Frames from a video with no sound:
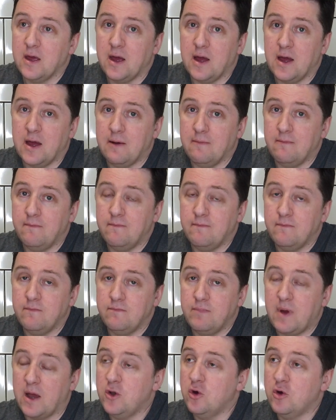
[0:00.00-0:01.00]

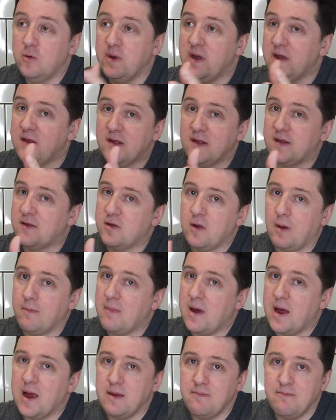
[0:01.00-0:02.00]
By no means it's not
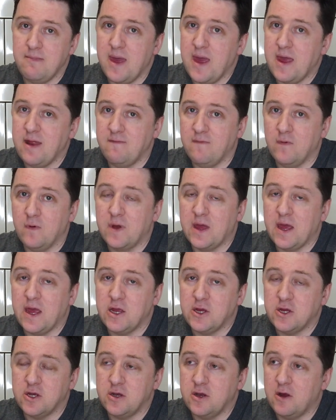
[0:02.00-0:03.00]
my main
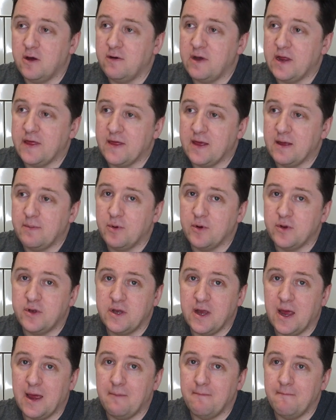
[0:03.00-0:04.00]
vocation or anything,
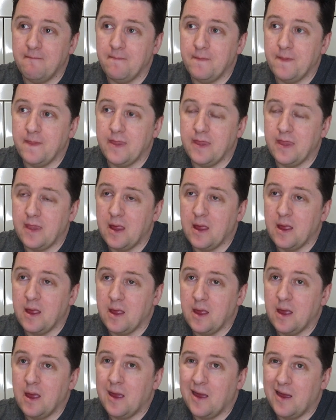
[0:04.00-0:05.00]
but
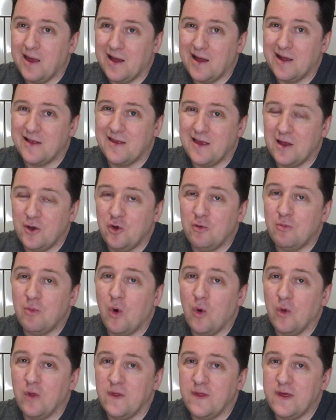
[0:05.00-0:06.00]
I'd say I know
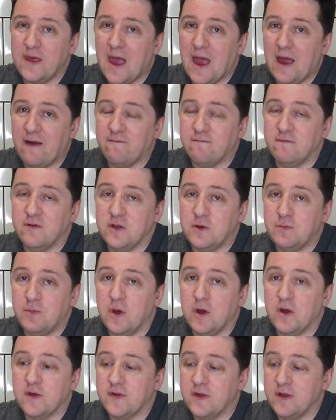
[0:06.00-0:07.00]
more than the average
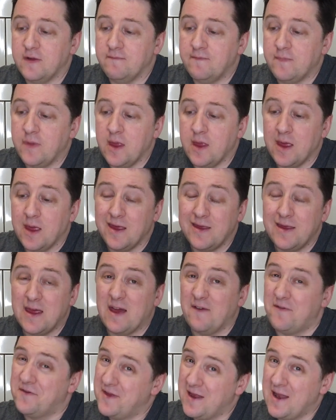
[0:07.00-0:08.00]
person.
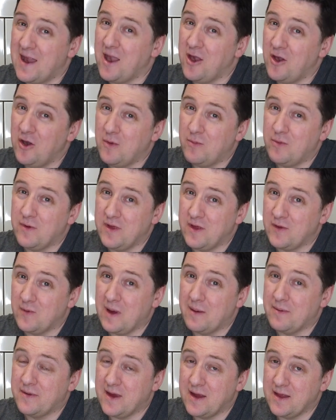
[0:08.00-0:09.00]
Yet I've still ended up with this
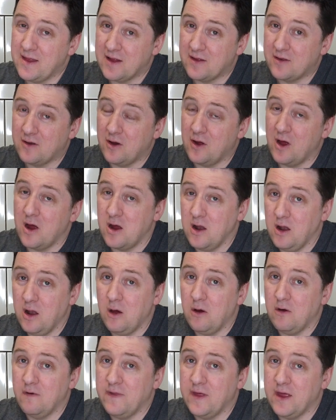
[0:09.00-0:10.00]
website that's got a
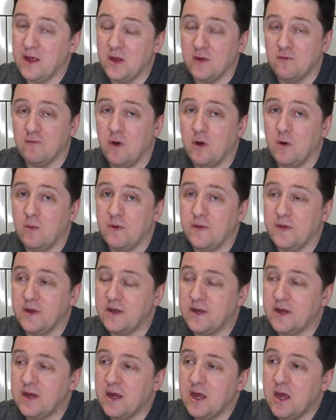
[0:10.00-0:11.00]
lot of things wrong with
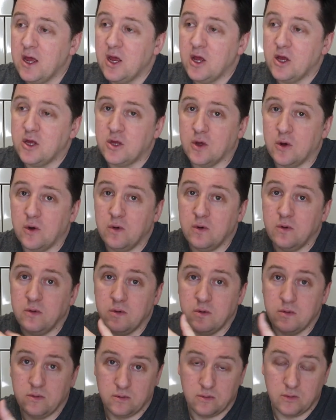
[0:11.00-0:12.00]
it. So
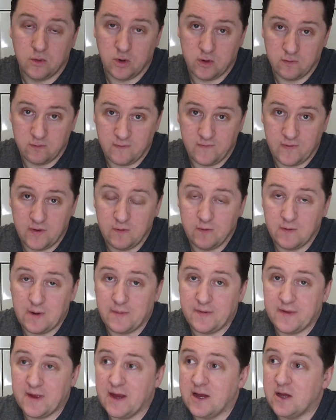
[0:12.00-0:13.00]
I'm going to review the
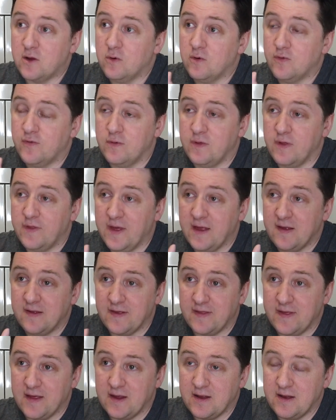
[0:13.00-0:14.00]
website, go through the things
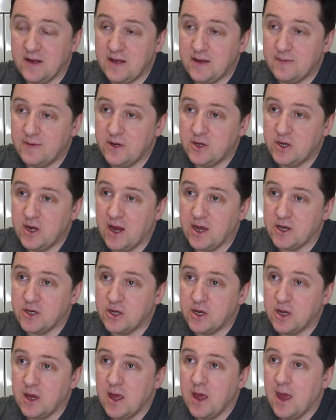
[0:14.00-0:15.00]
I think need to be
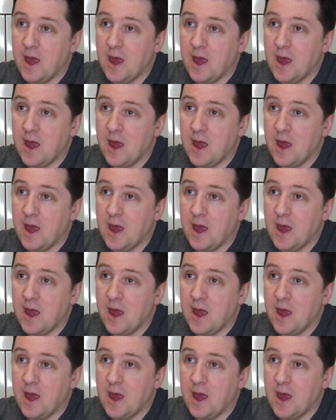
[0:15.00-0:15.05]
changed.